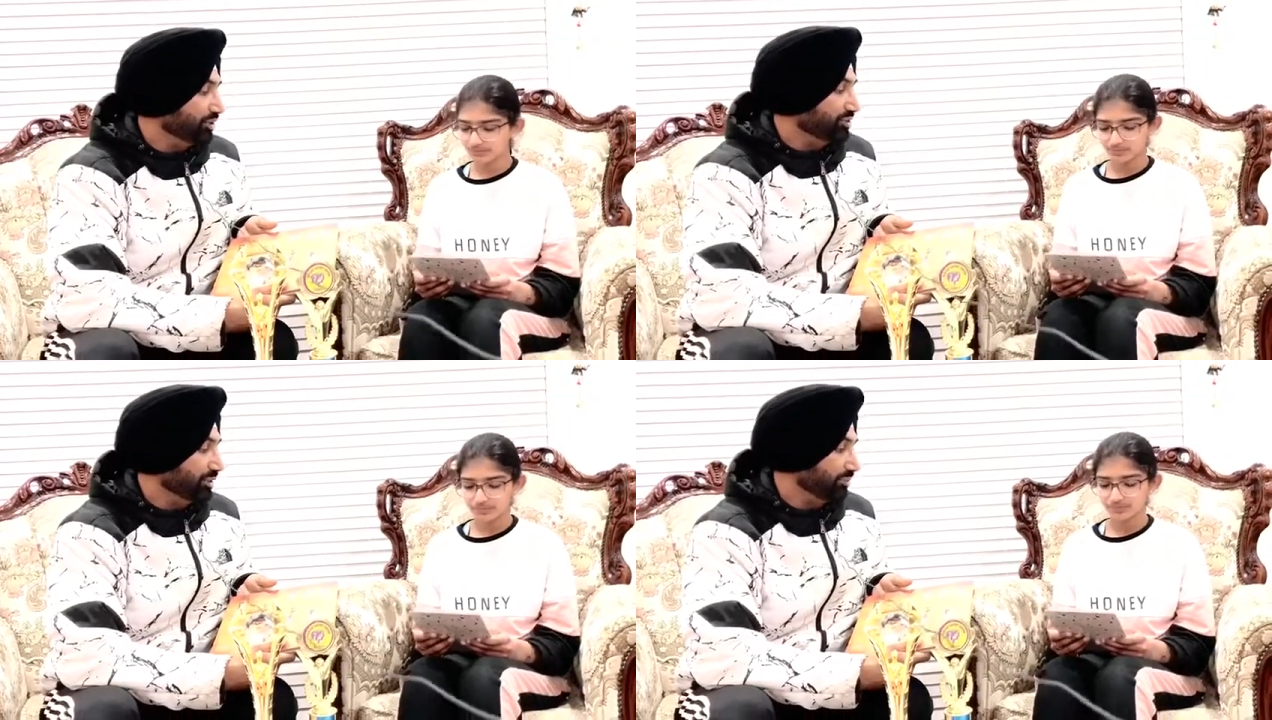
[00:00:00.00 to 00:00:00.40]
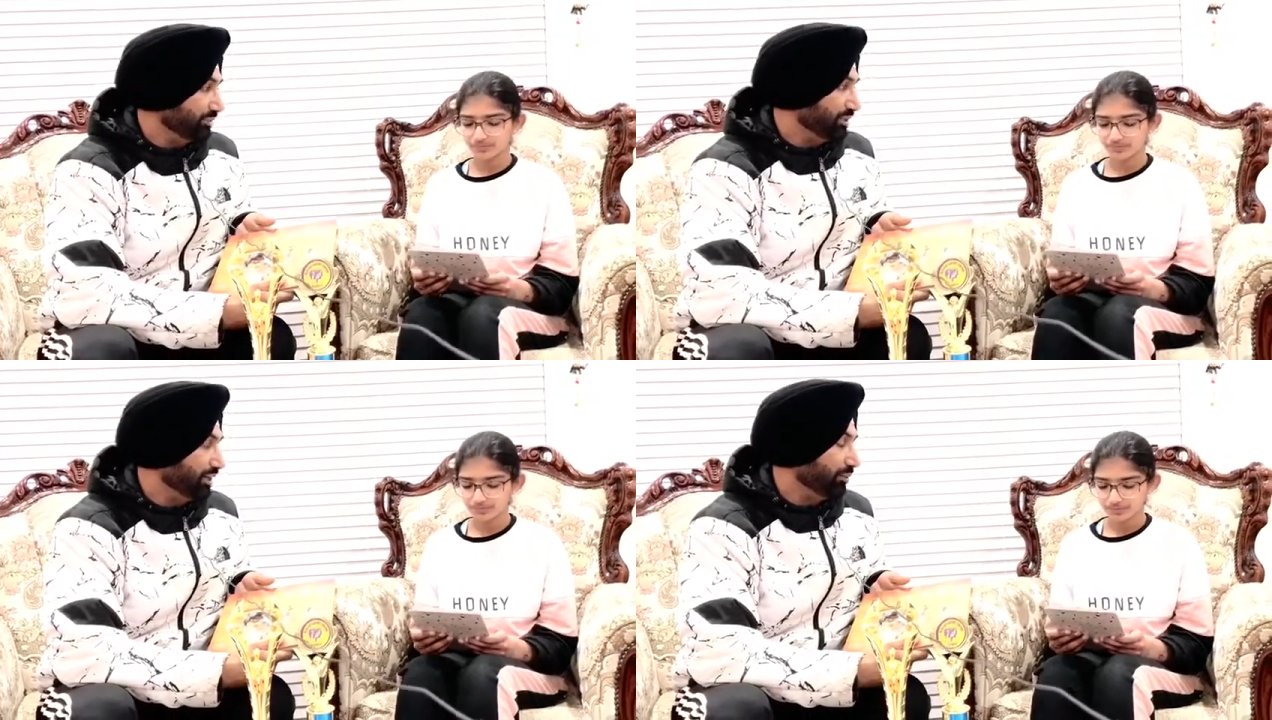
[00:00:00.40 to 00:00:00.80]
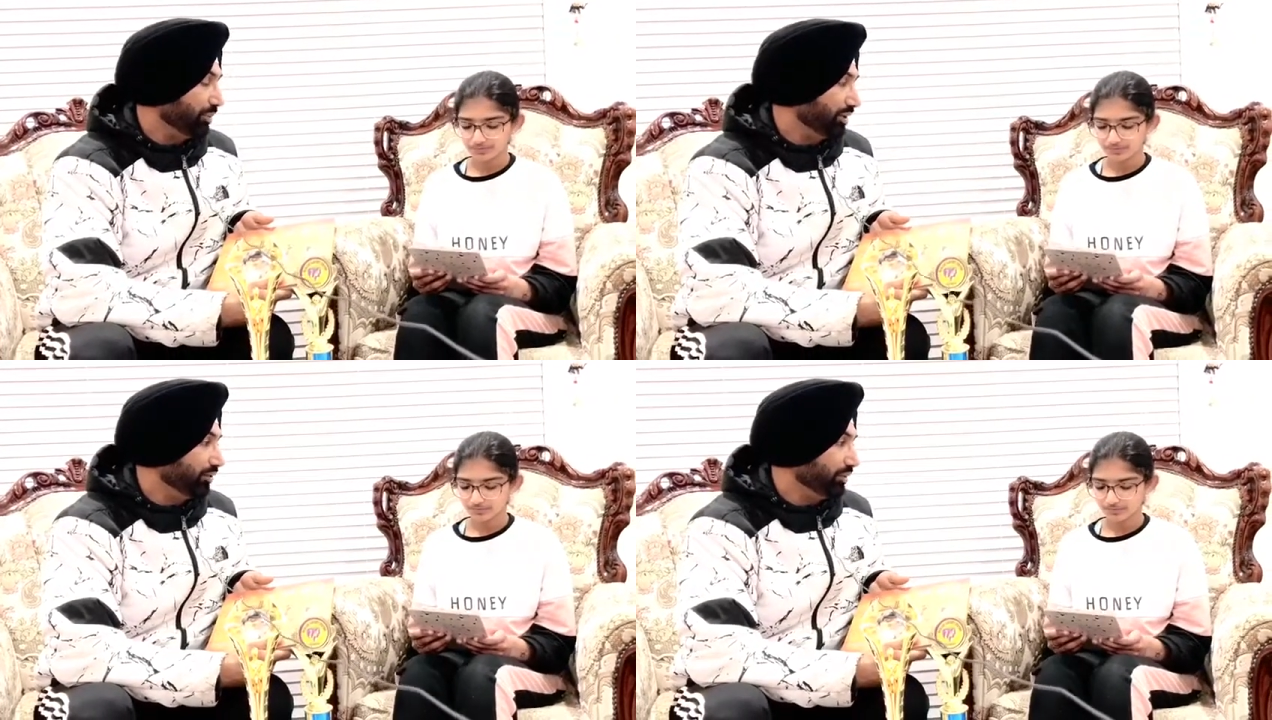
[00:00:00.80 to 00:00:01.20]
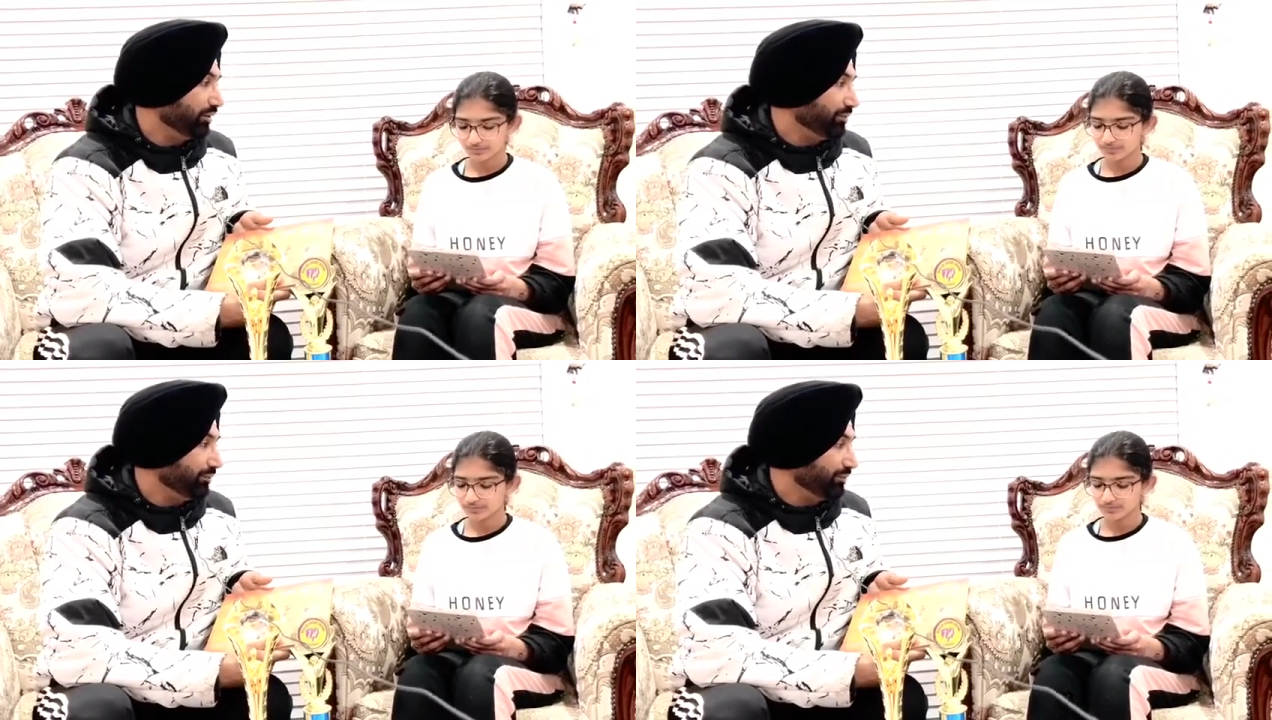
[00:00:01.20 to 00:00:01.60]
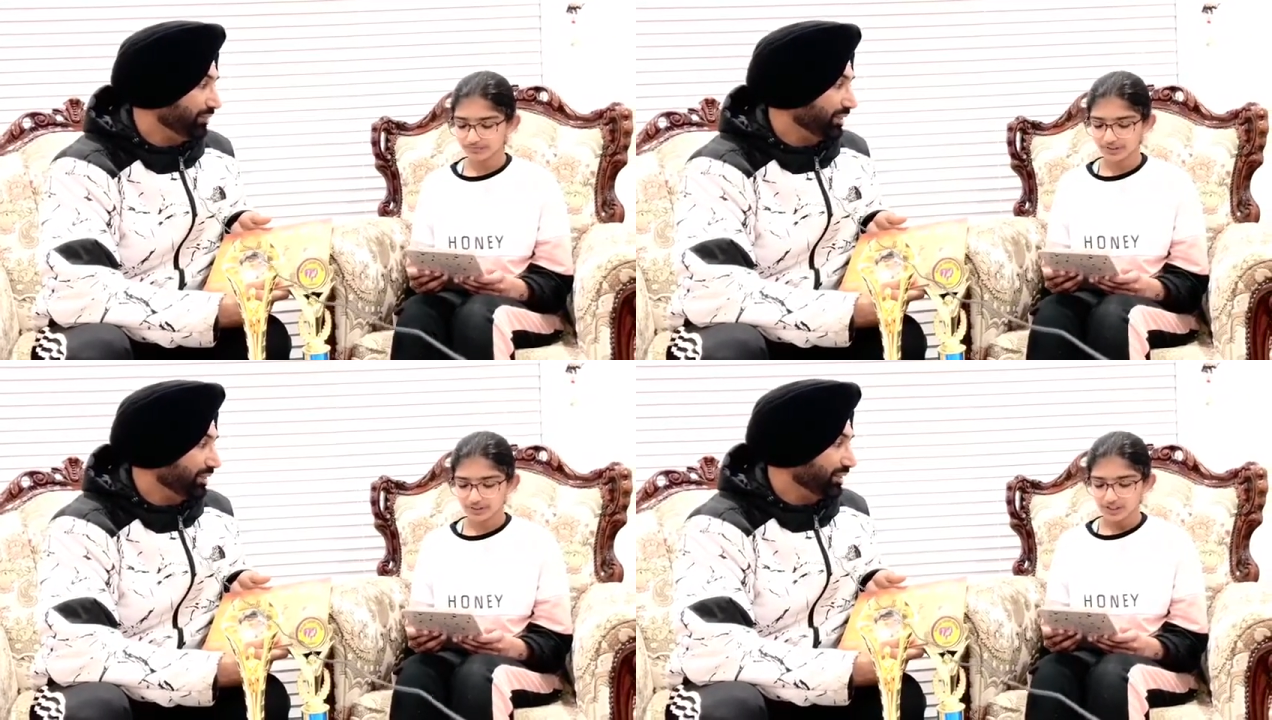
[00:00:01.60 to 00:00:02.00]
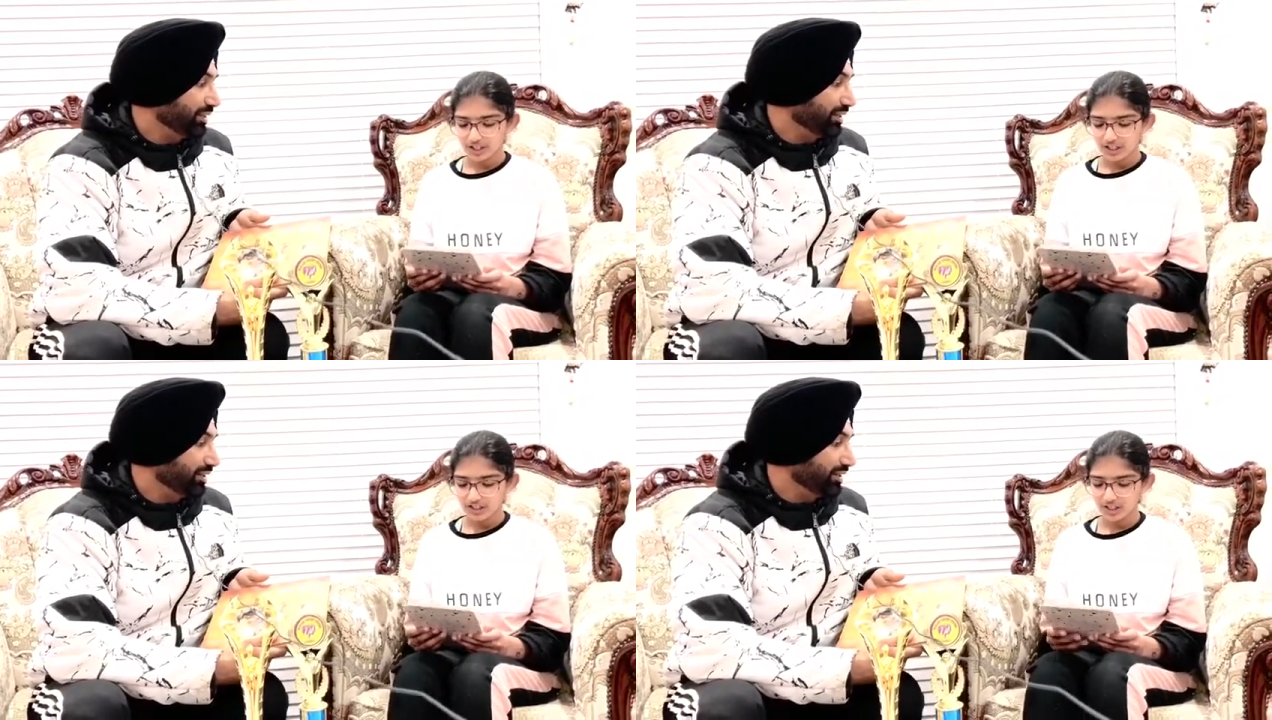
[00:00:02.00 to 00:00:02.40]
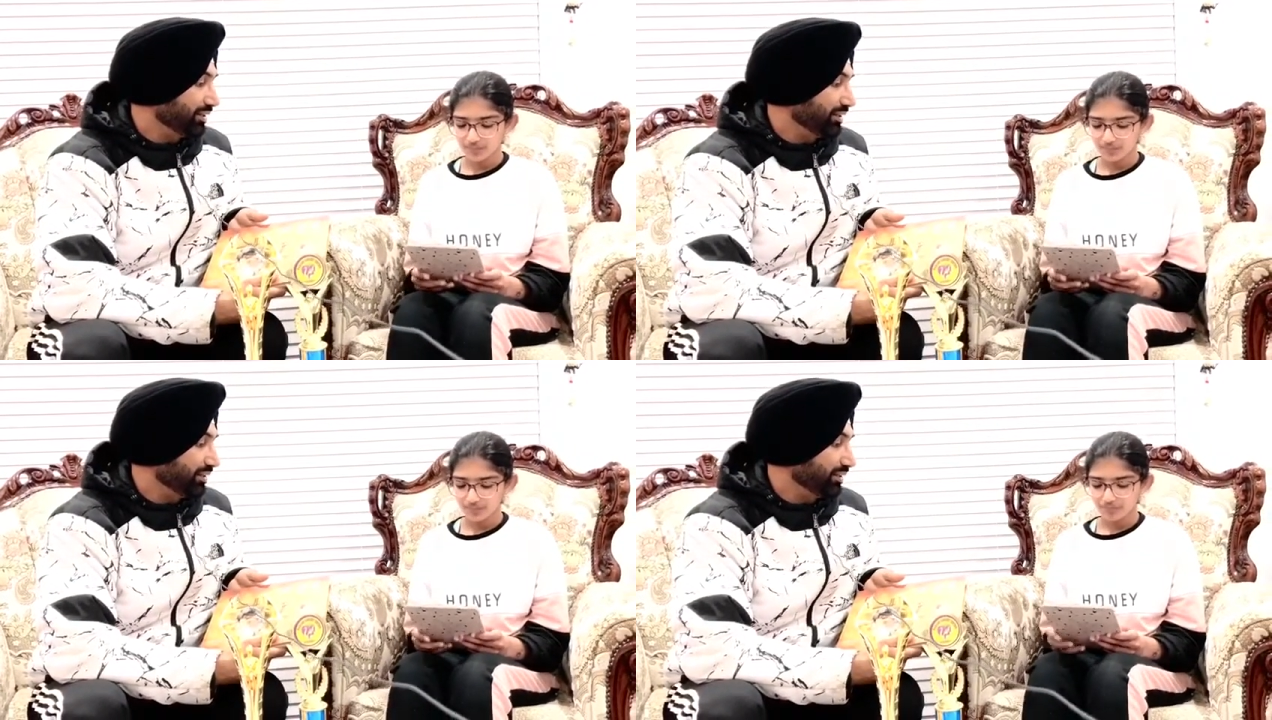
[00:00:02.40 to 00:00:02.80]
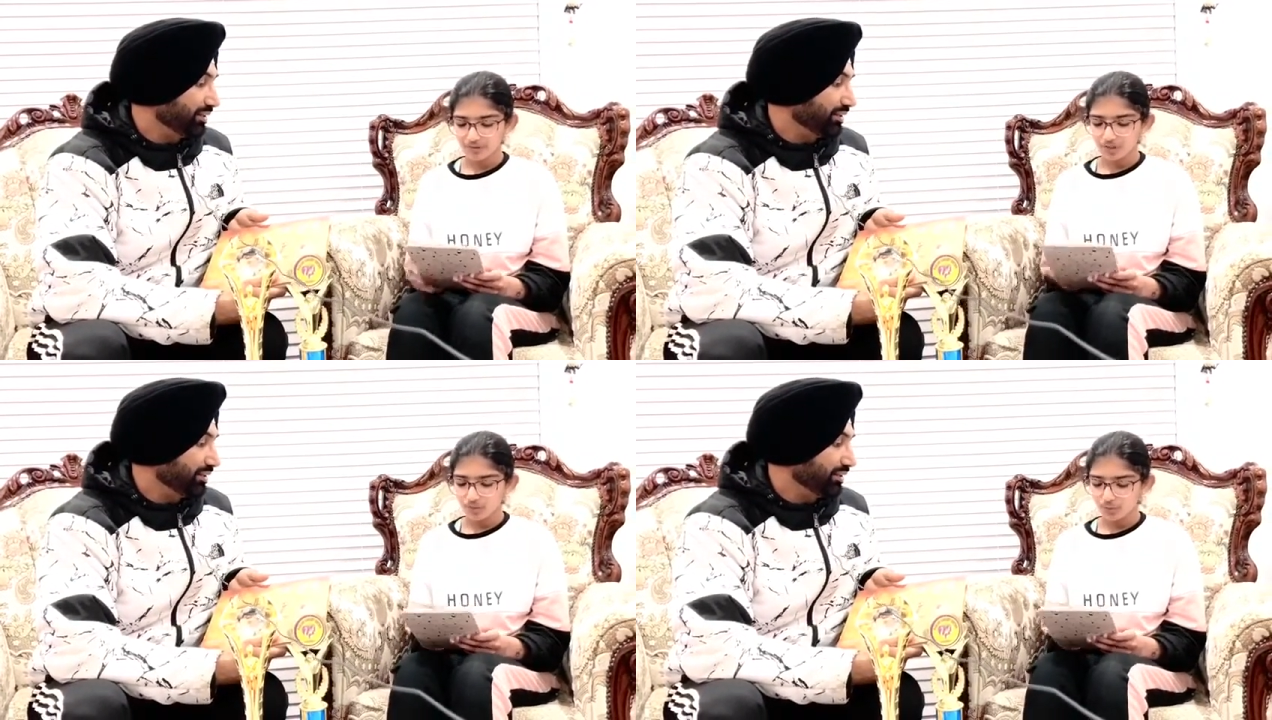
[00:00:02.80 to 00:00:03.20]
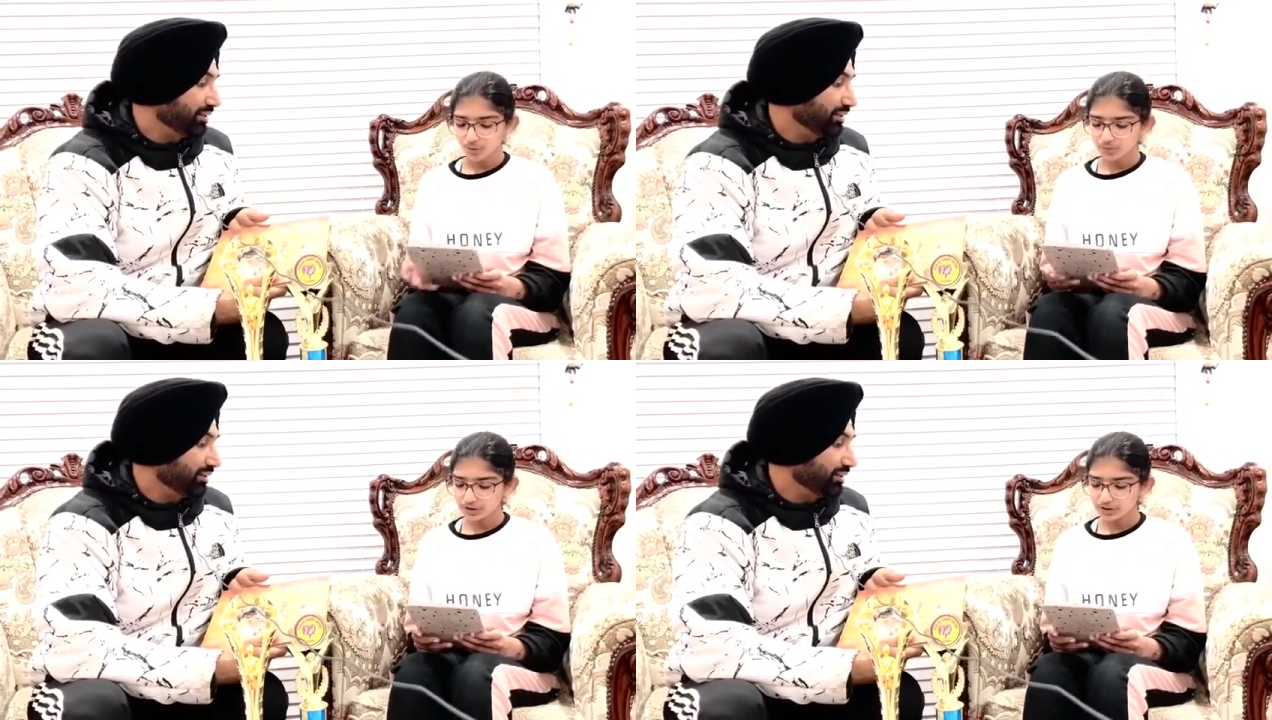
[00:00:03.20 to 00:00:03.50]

Speaker 1: some other way.
Speaker 2: Um, what were